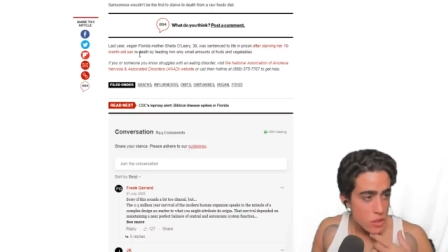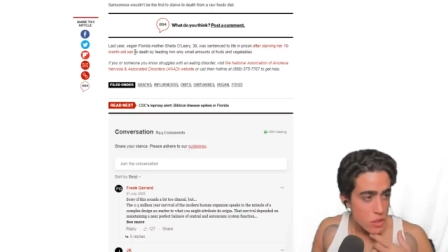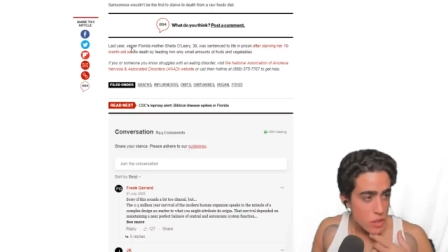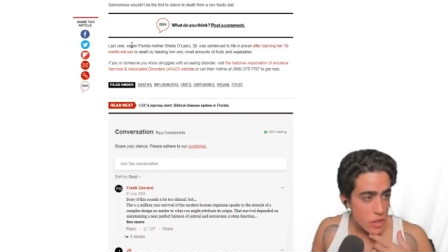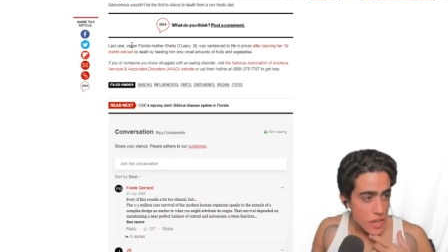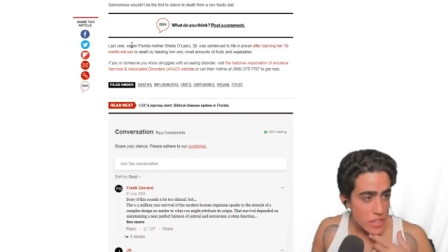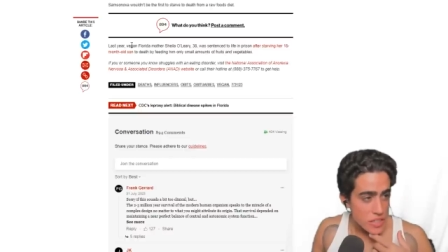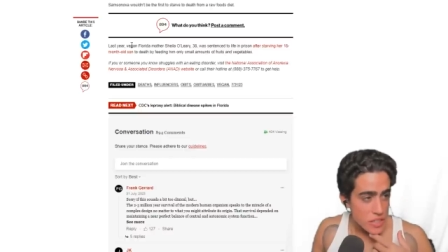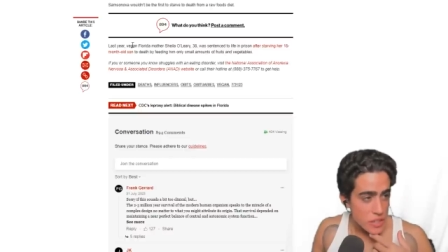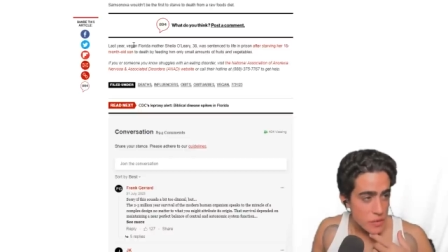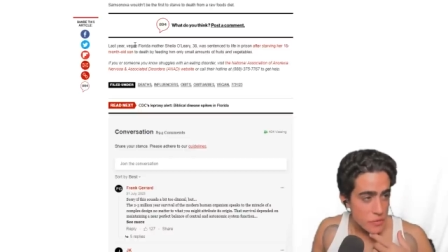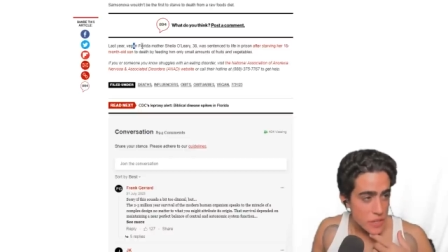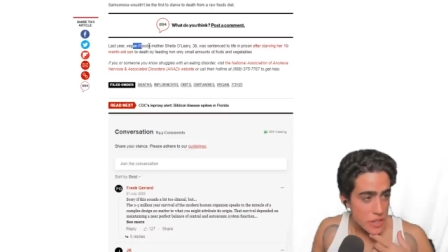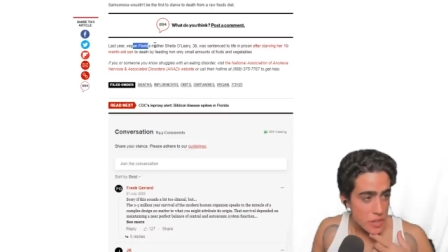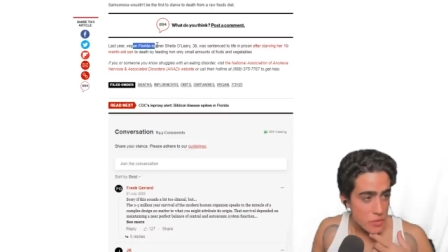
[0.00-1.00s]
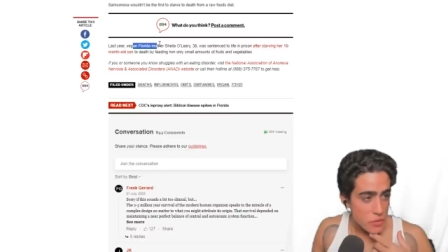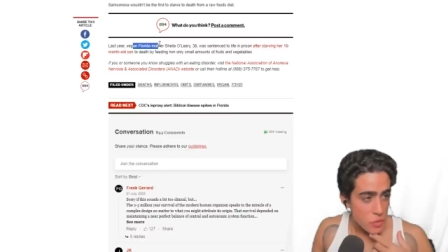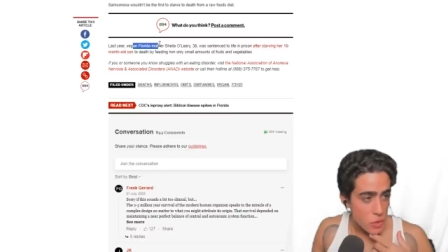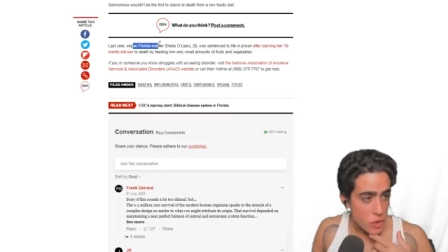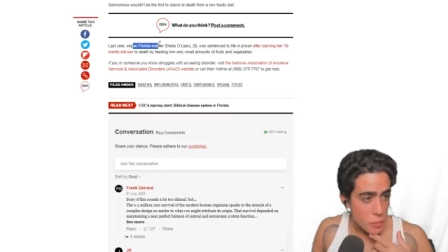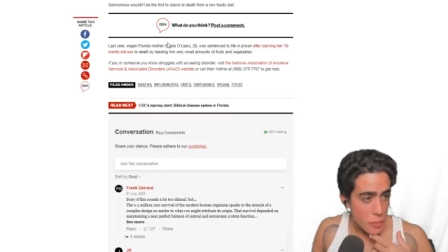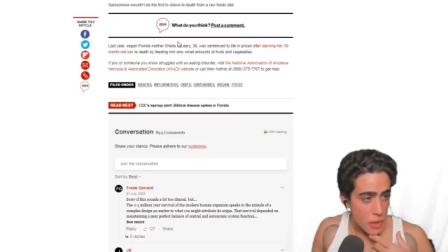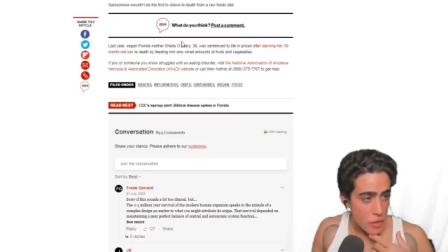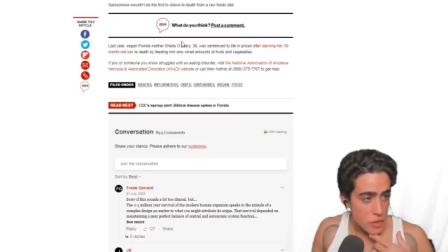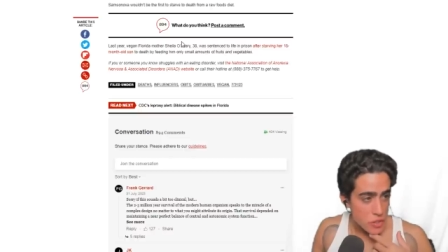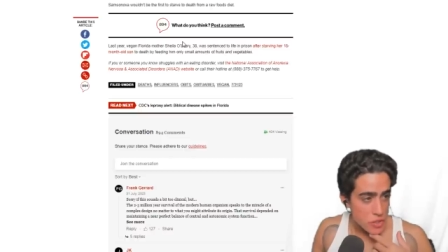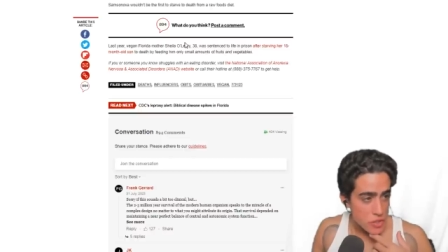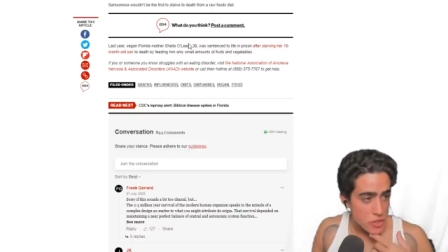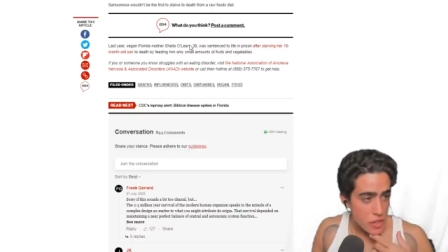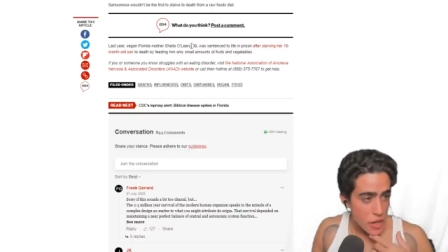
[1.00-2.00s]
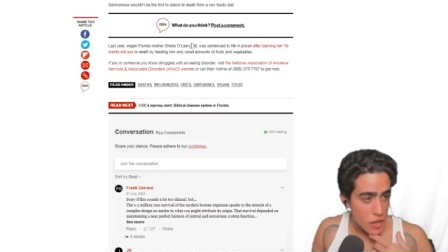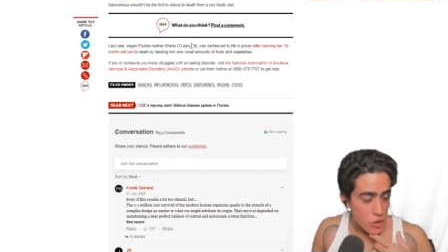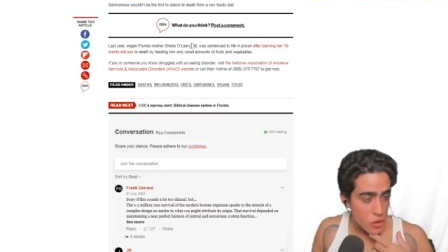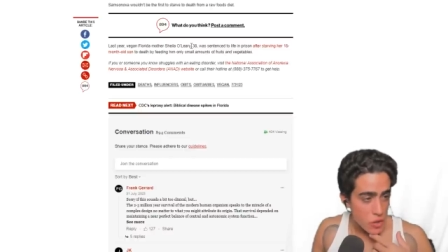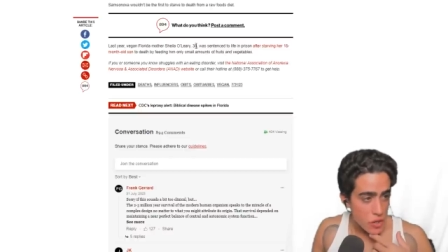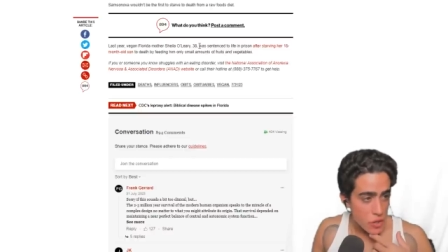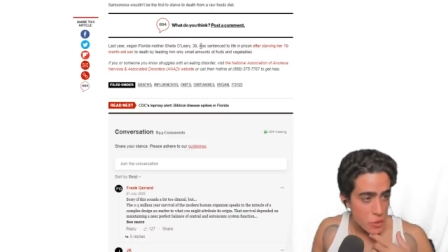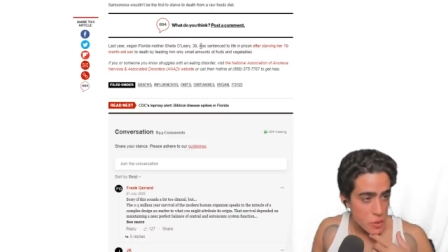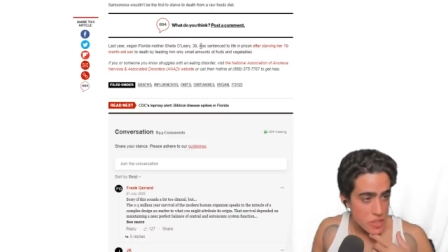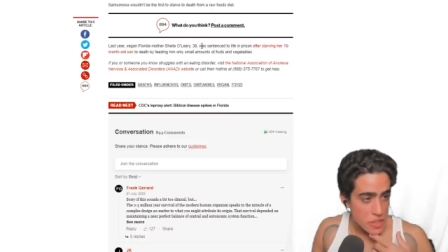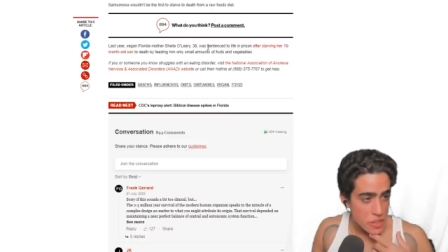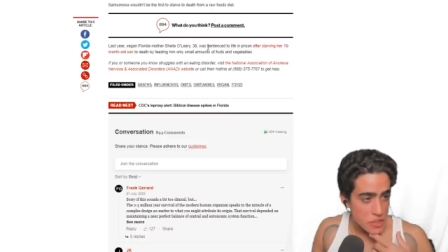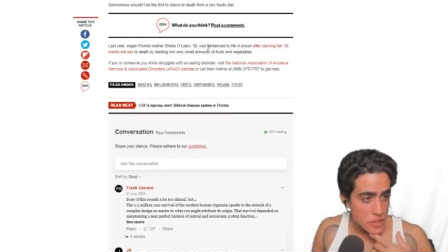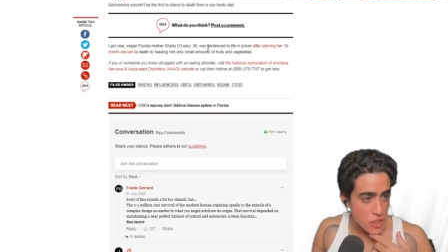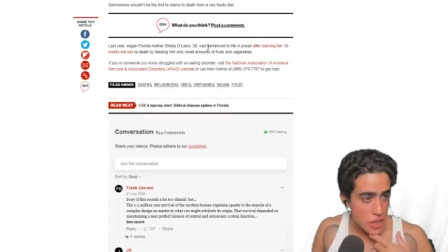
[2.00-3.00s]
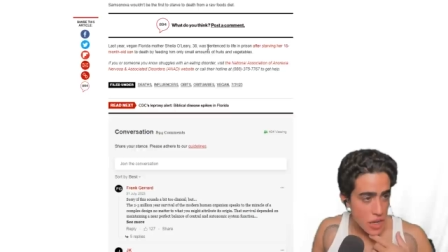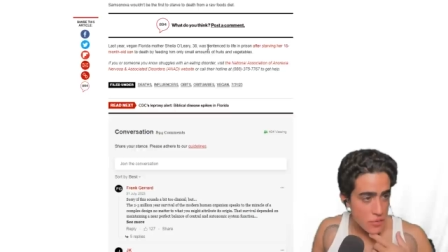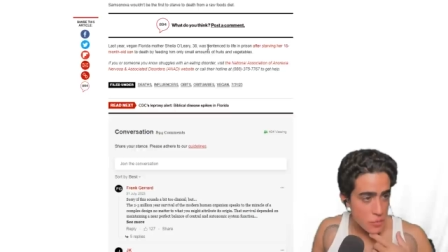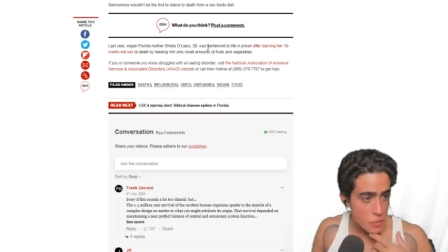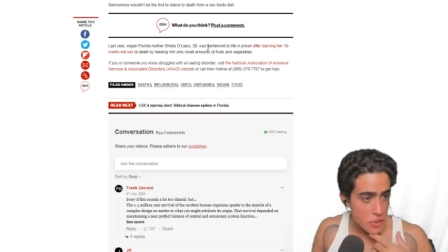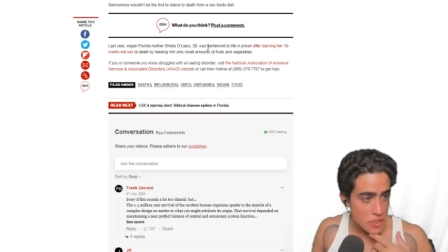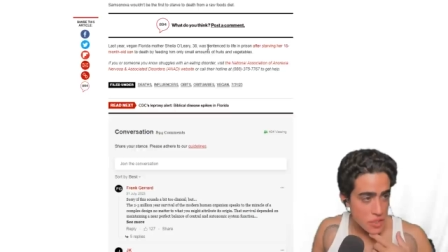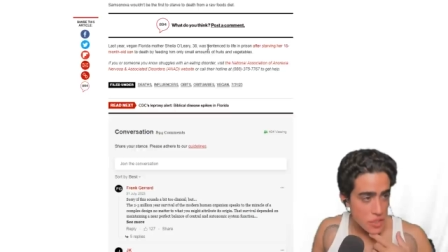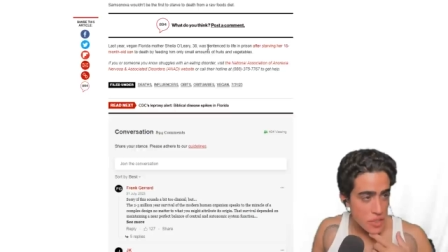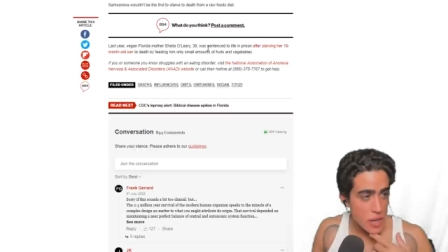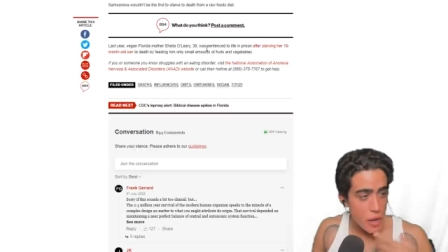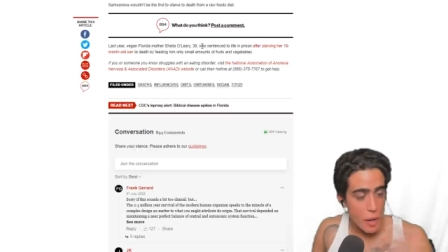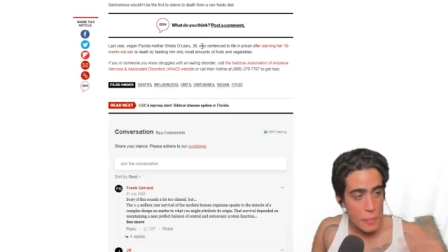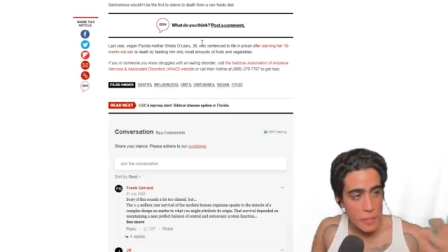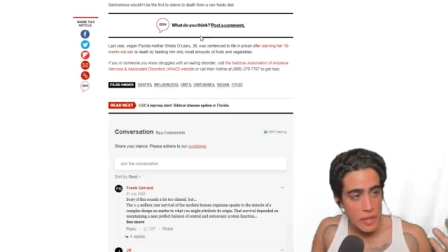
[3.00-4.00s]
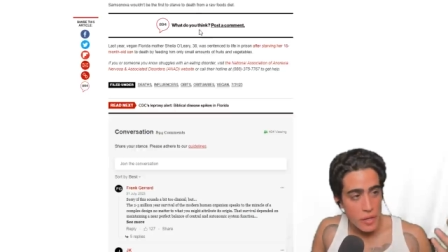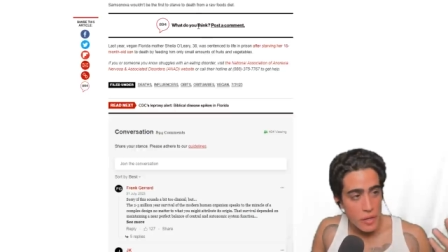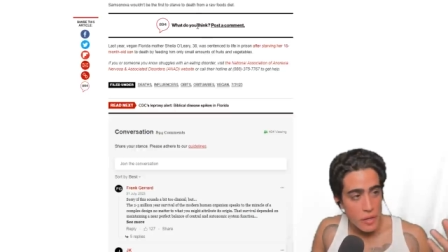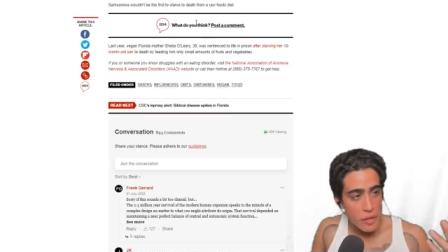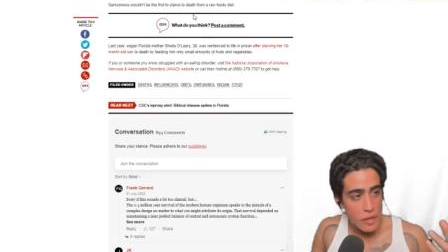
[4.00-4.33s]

Last year, vegan Florida mother Shiloh O'Leary was sentenced to life in prison. Yeah, I mean,